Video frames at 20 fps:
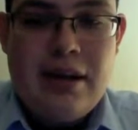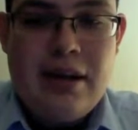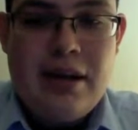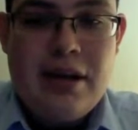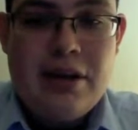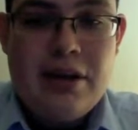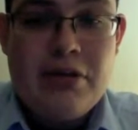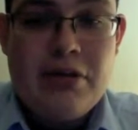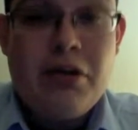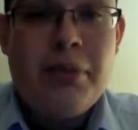
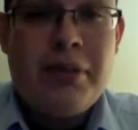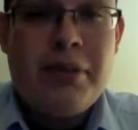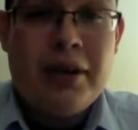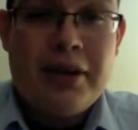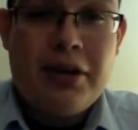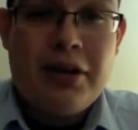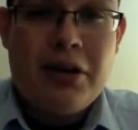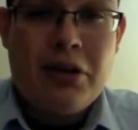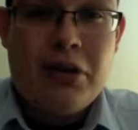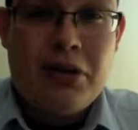their own
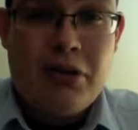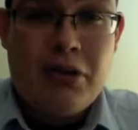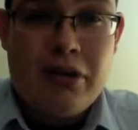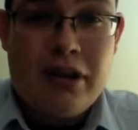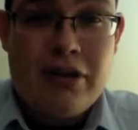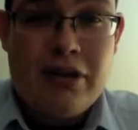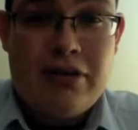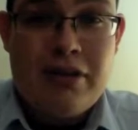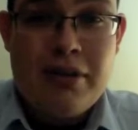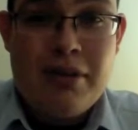political
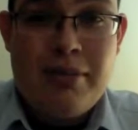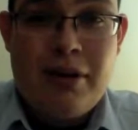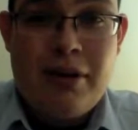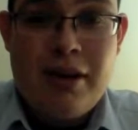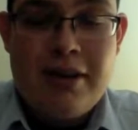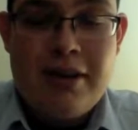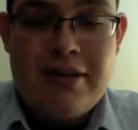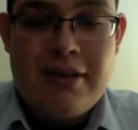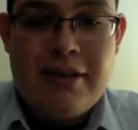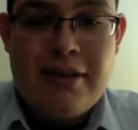careers in the
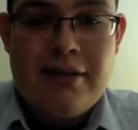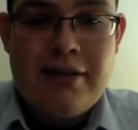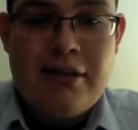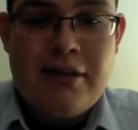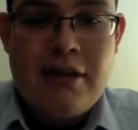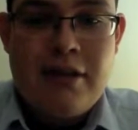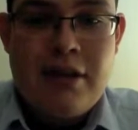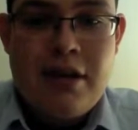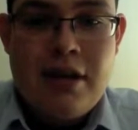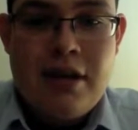process.
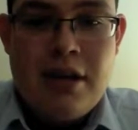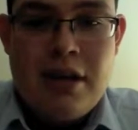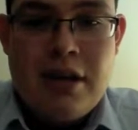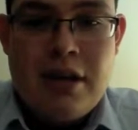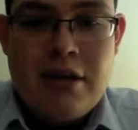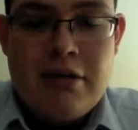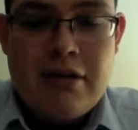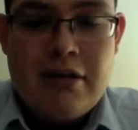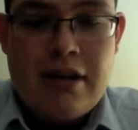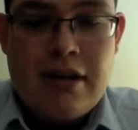
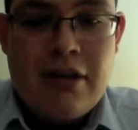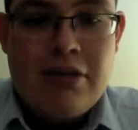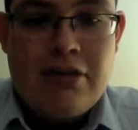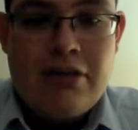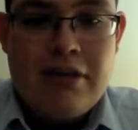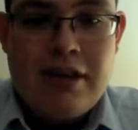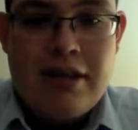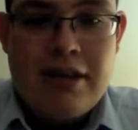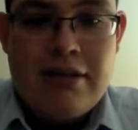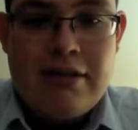So that was
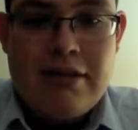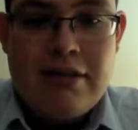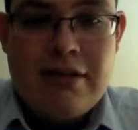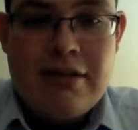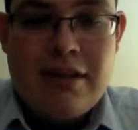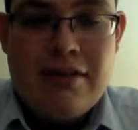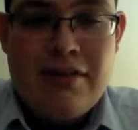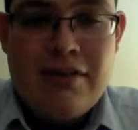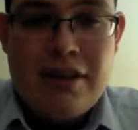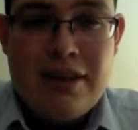an instance
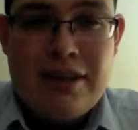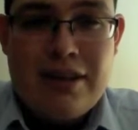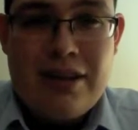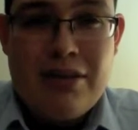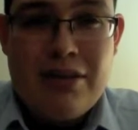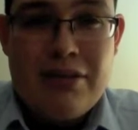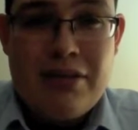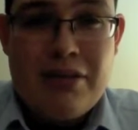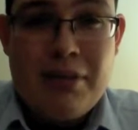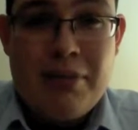I felt that it
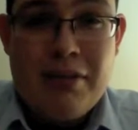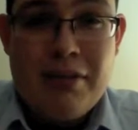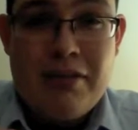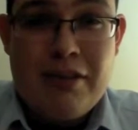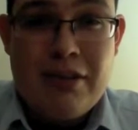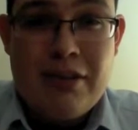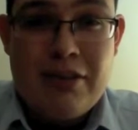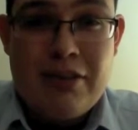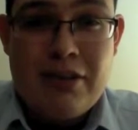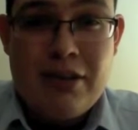was
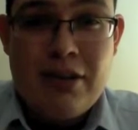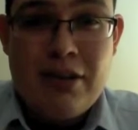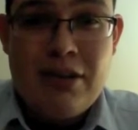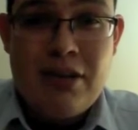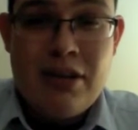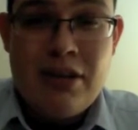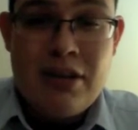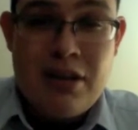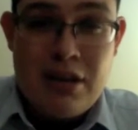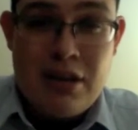unprofessional.
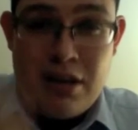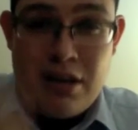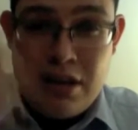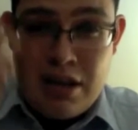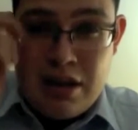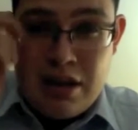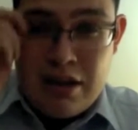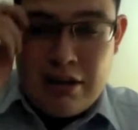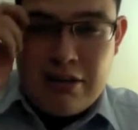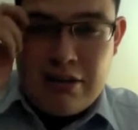
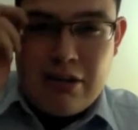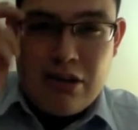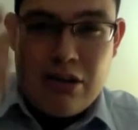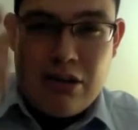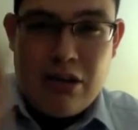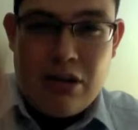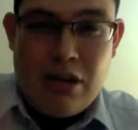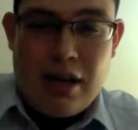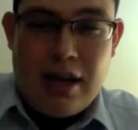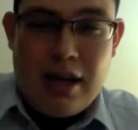
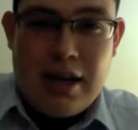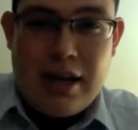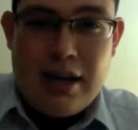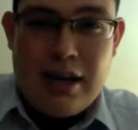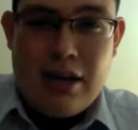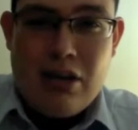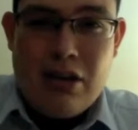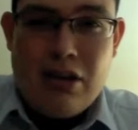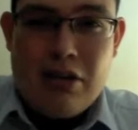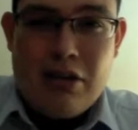So
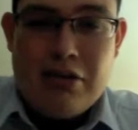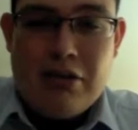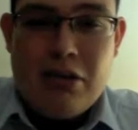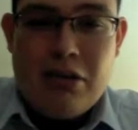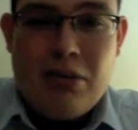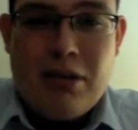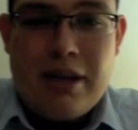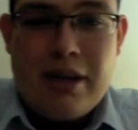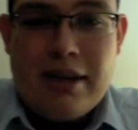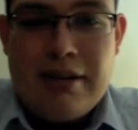also
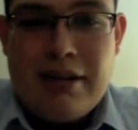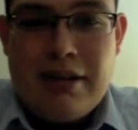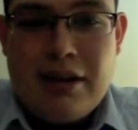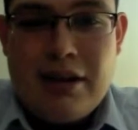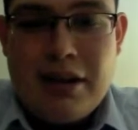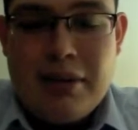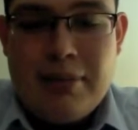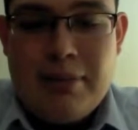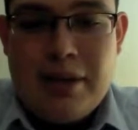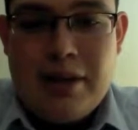want to
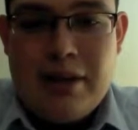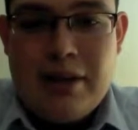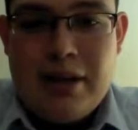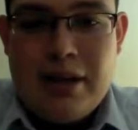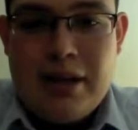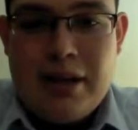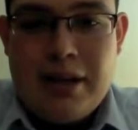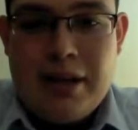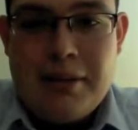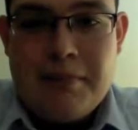talk about
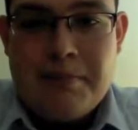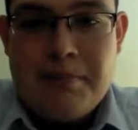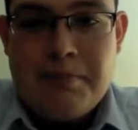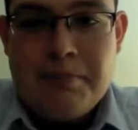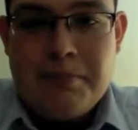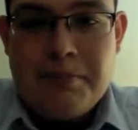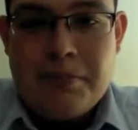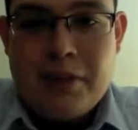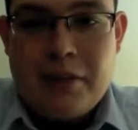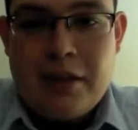
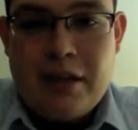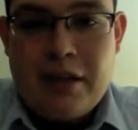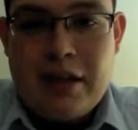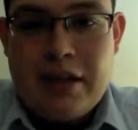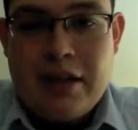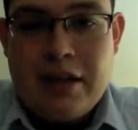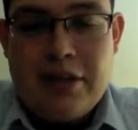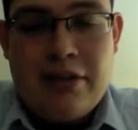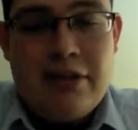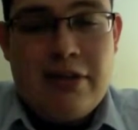
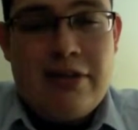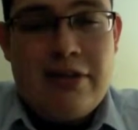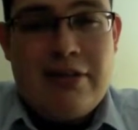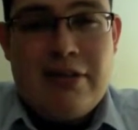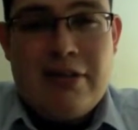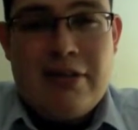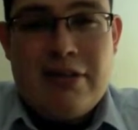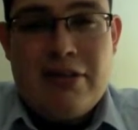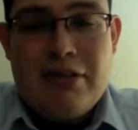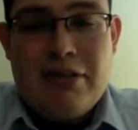another
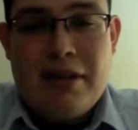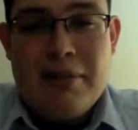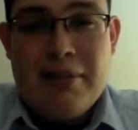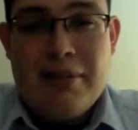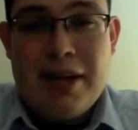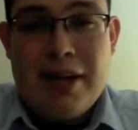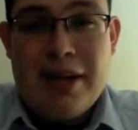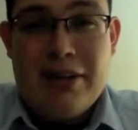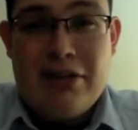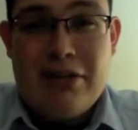instance in
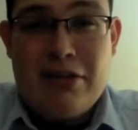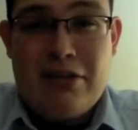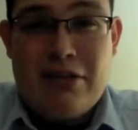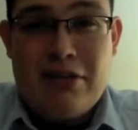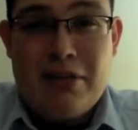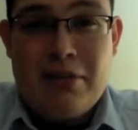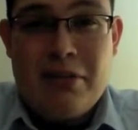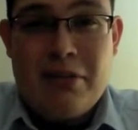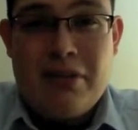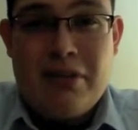my
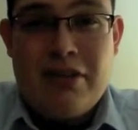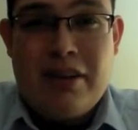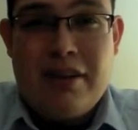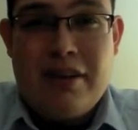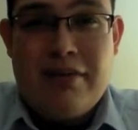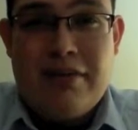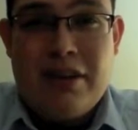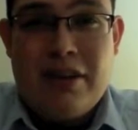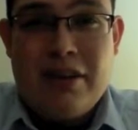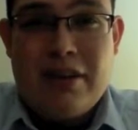internship, which I
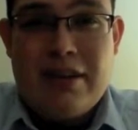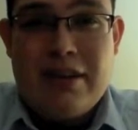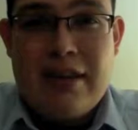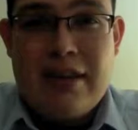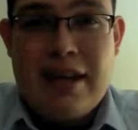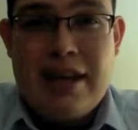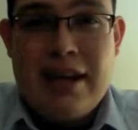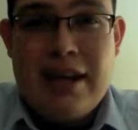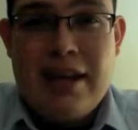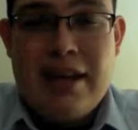felt
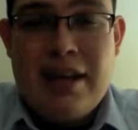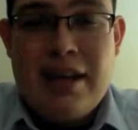that